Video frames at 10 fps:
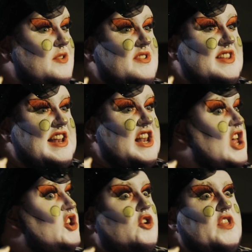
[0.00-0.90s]
she was little,
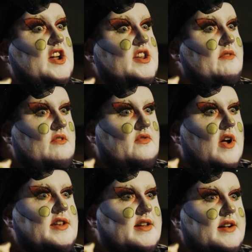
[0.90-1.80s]
nothing could ever
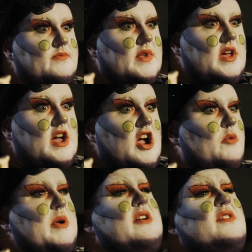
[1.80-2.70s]
frighten her.
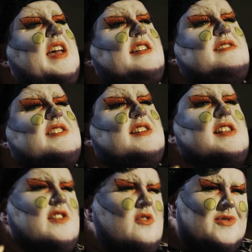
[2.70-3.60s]
Her parents hadn't a
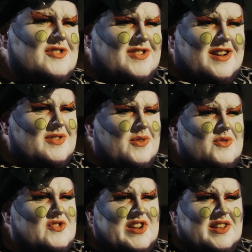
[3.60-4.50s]
clue where she got
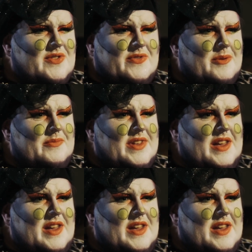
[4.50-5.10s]
those genes from.